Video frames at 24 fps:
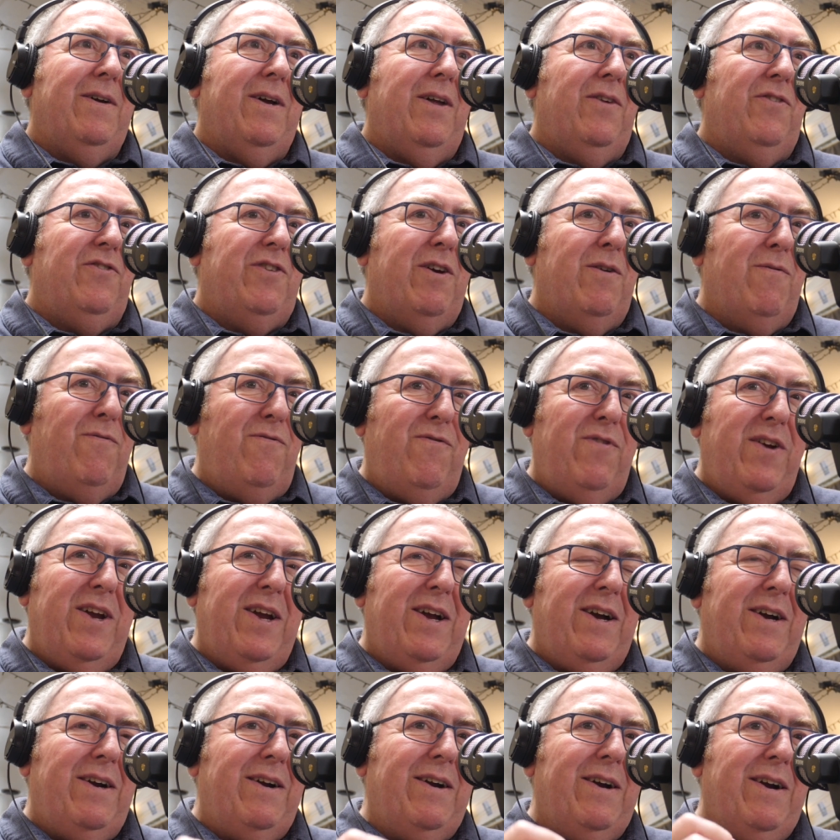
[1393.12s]
And so
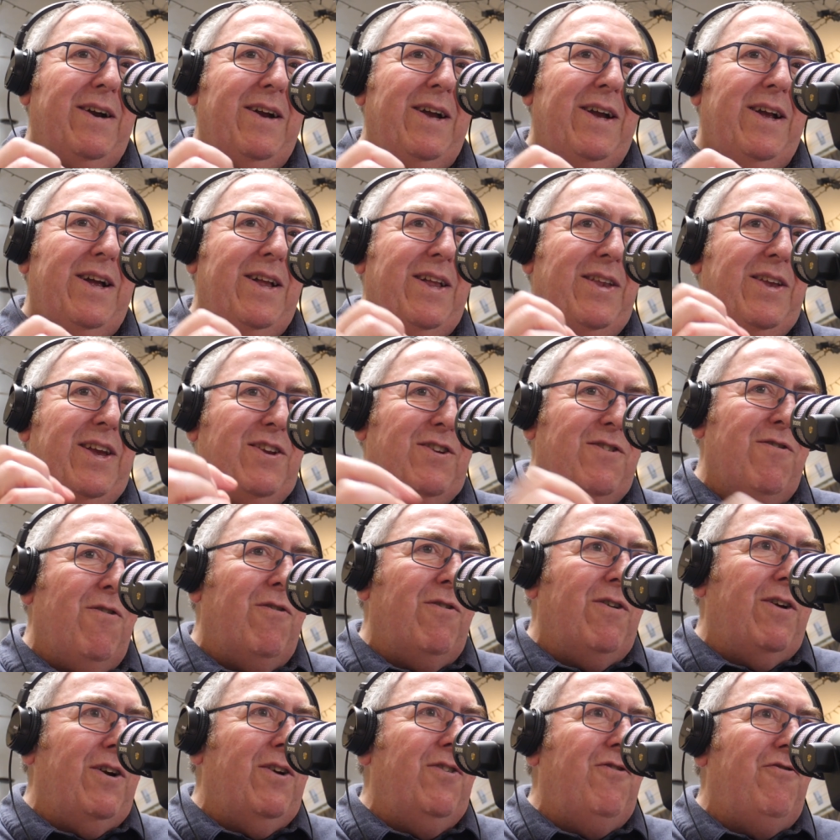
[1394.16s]
fear is
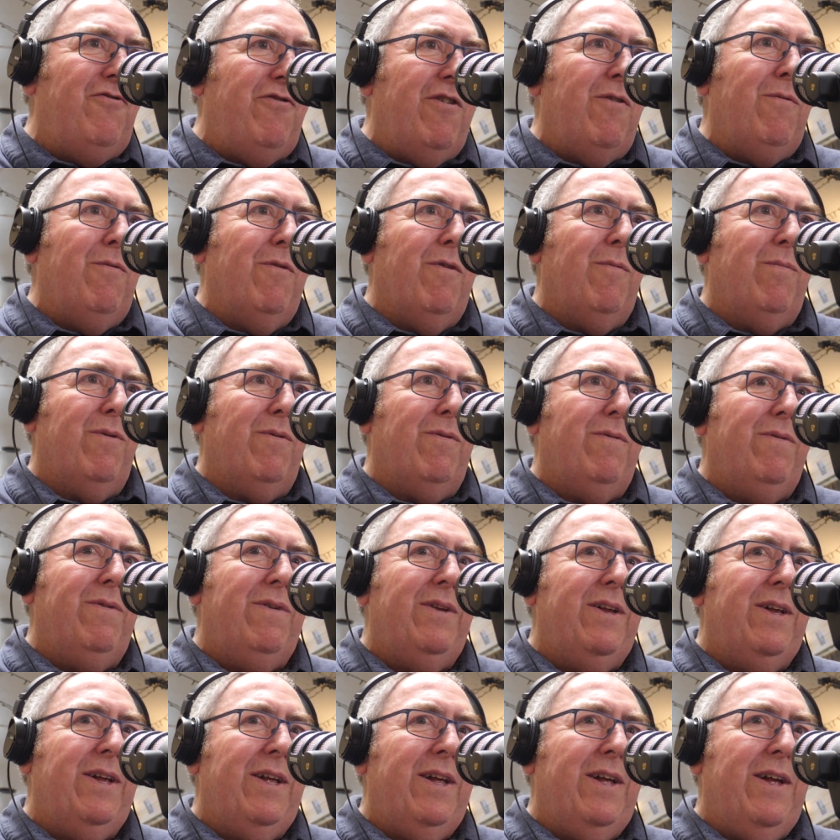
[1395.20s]
not controllable,
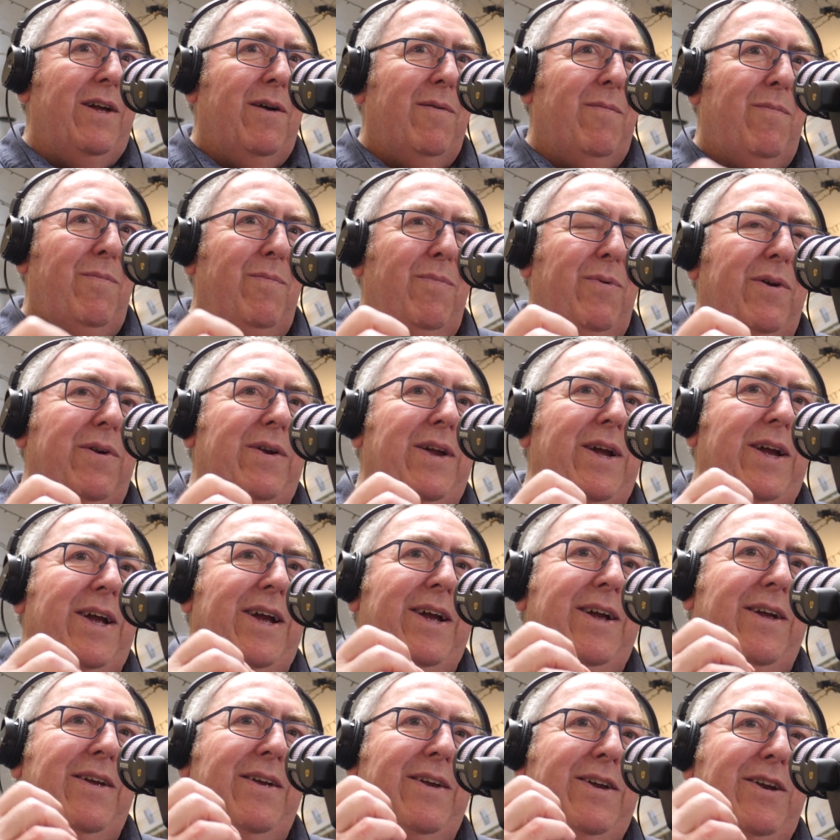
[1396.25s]
but
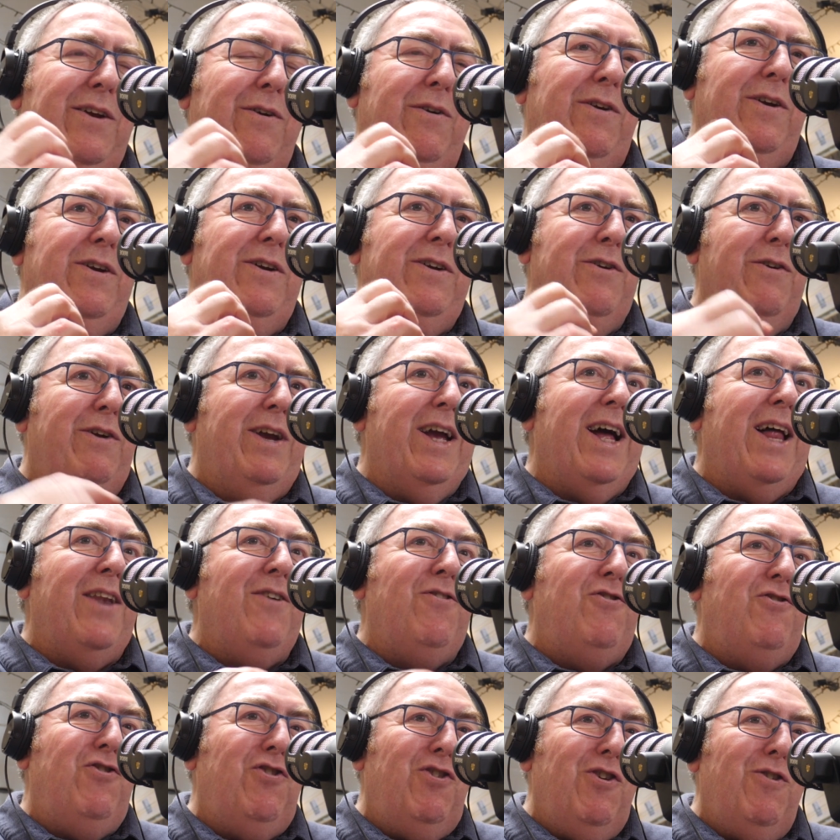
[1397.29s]
you can
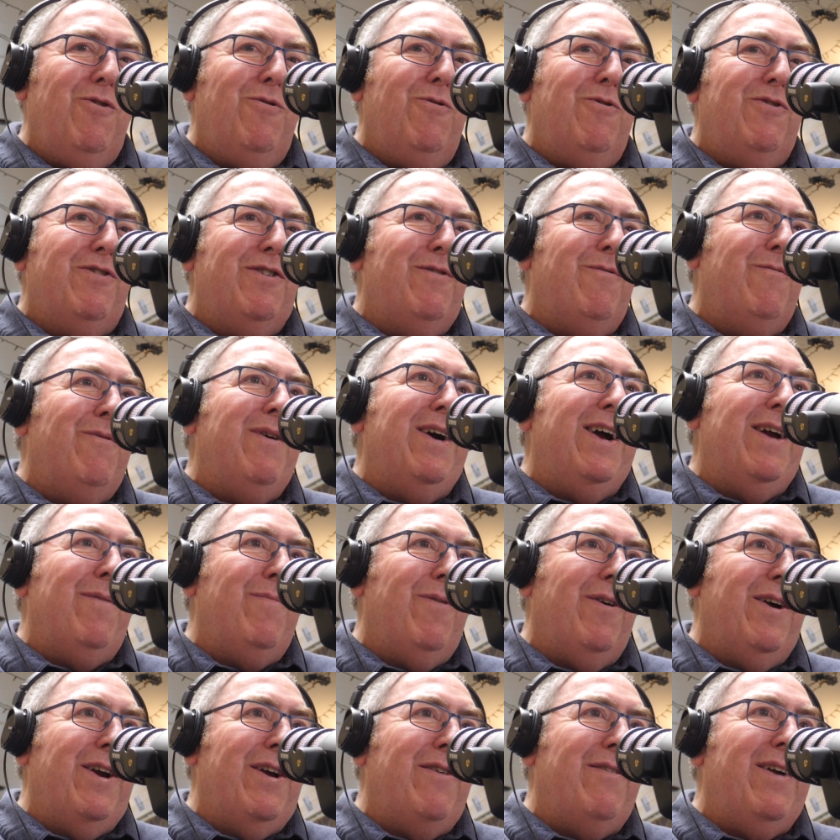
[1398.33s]
choose in a way
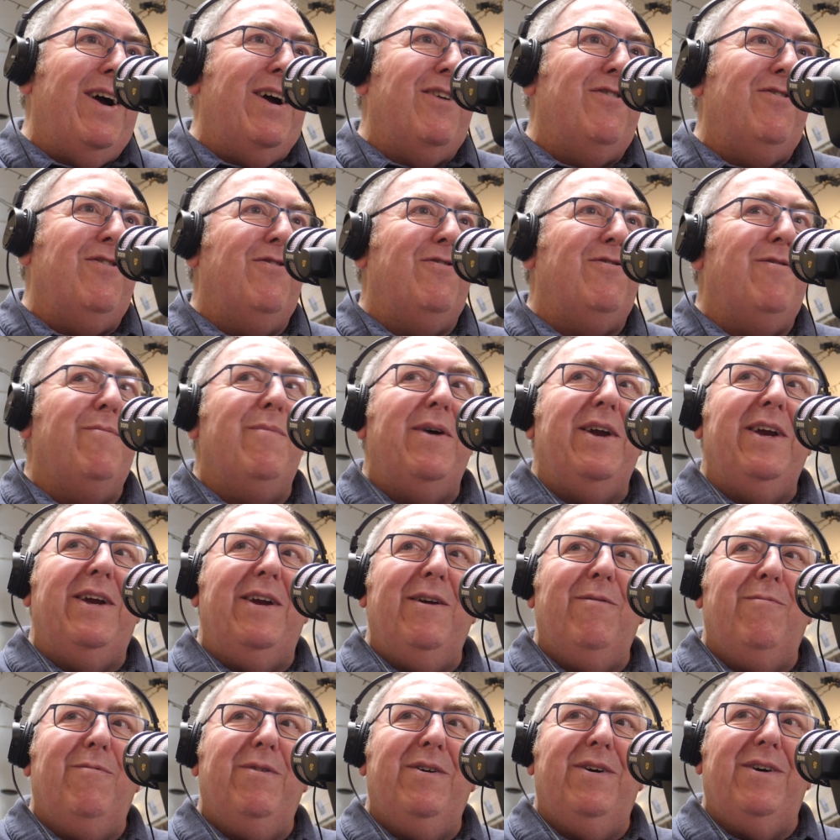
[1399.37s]
by your actions to make
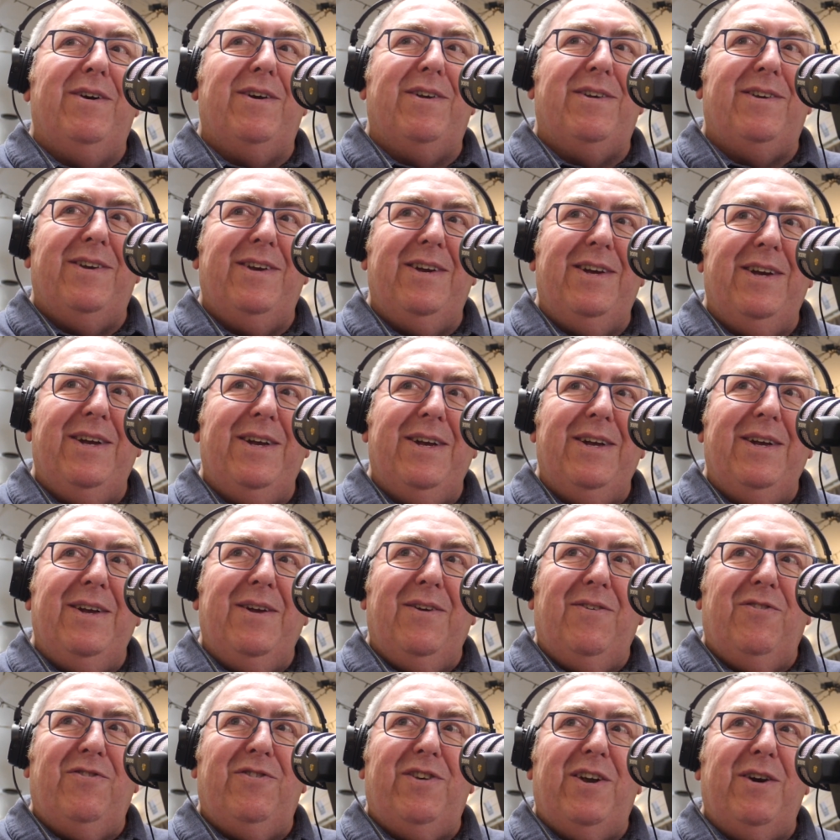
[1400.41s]
it worse.
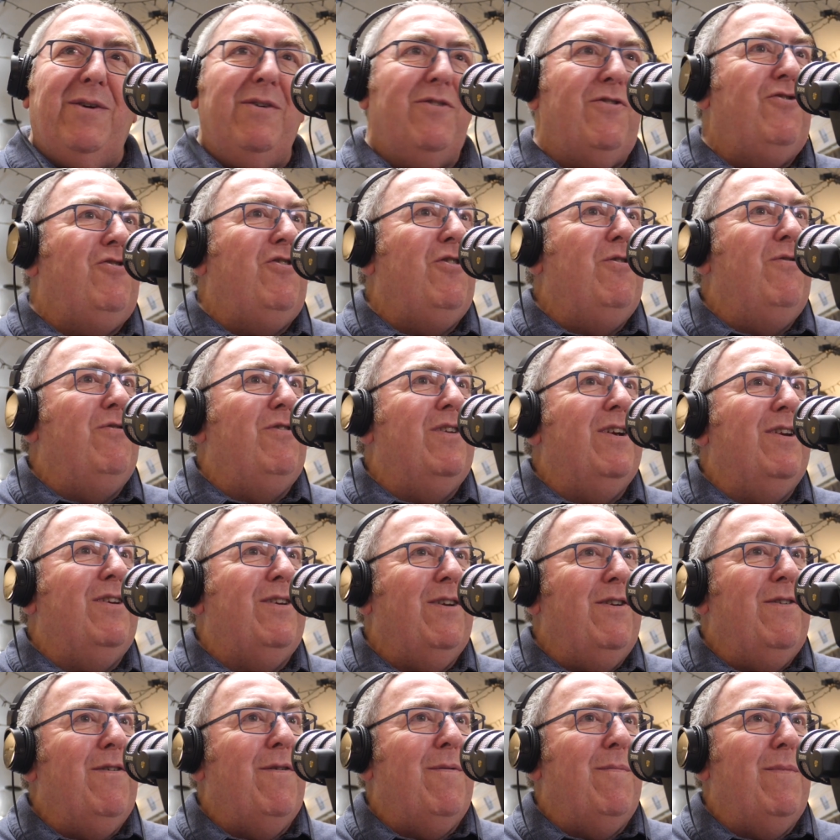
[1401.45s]
So it's choosing to
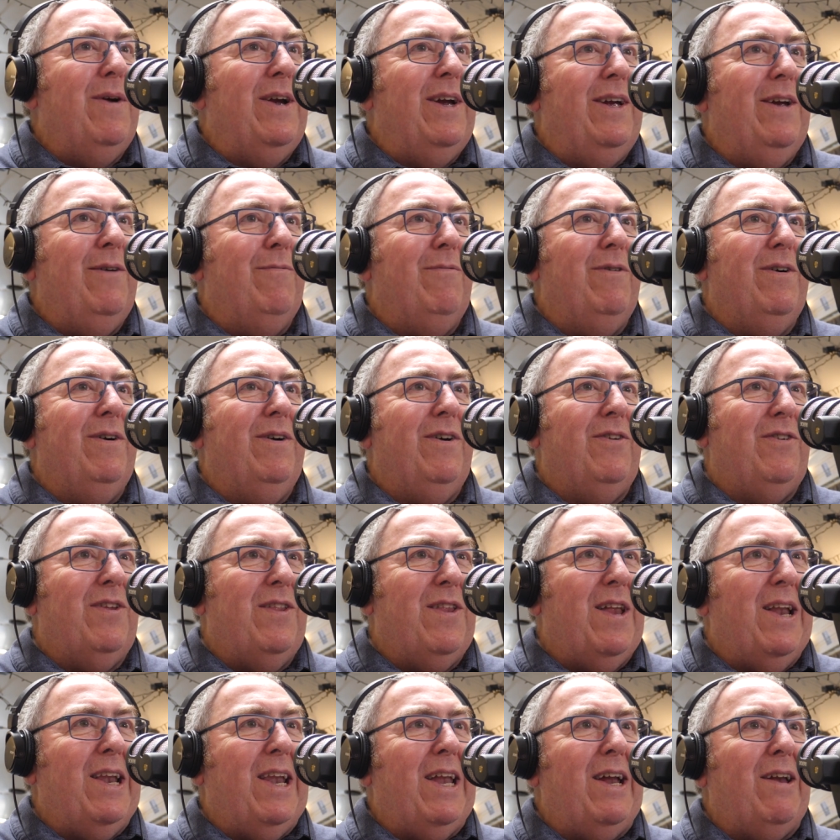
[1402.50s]
not make it worse and
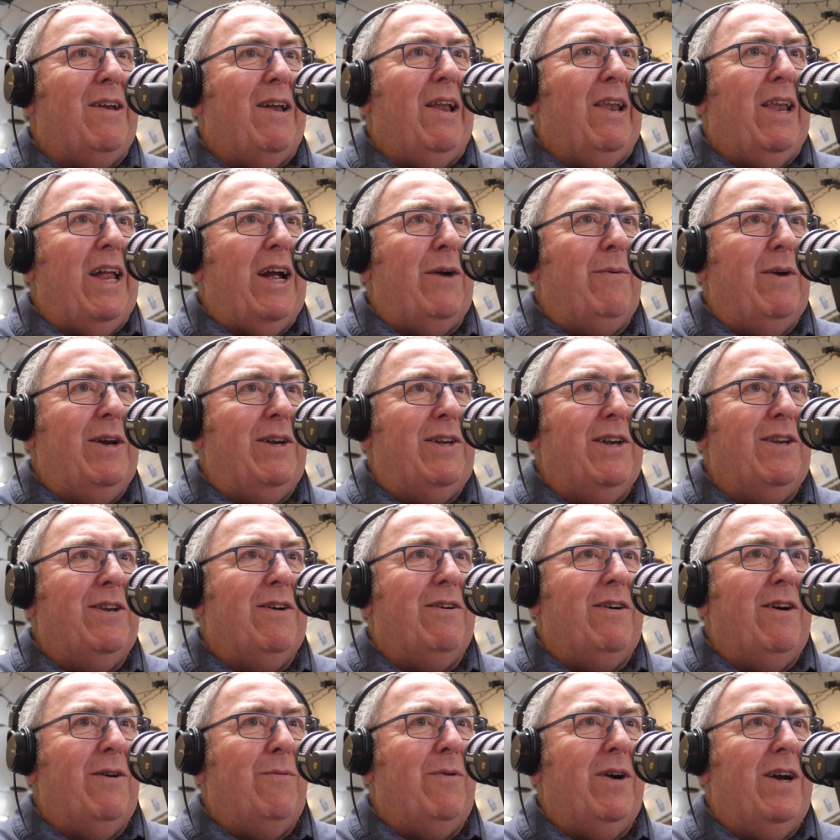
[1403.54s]
then allowing it to
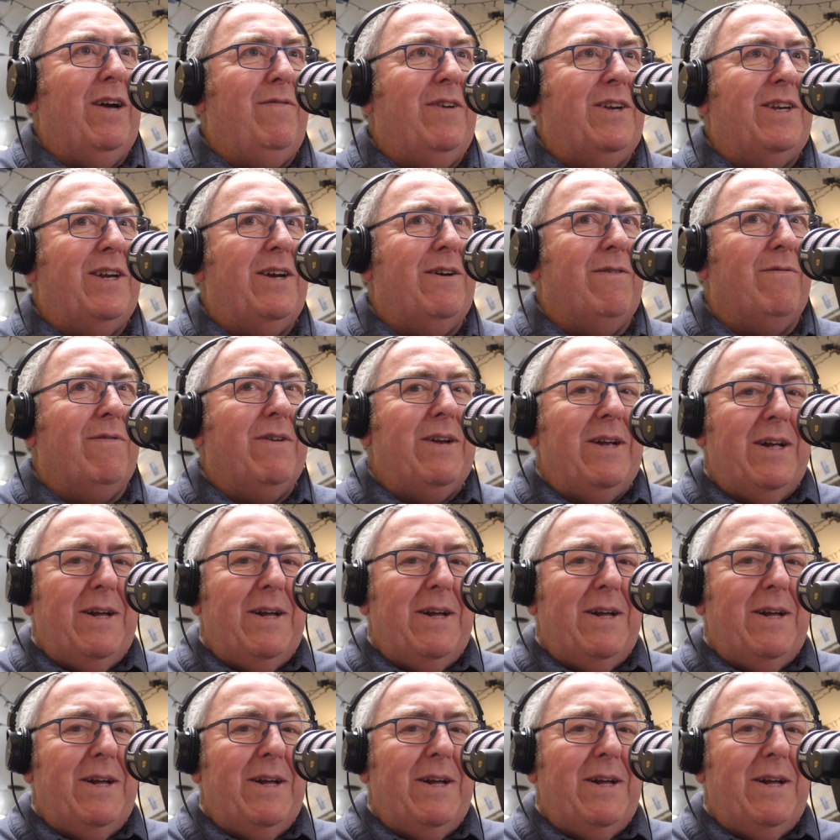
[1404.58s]
die away of its own.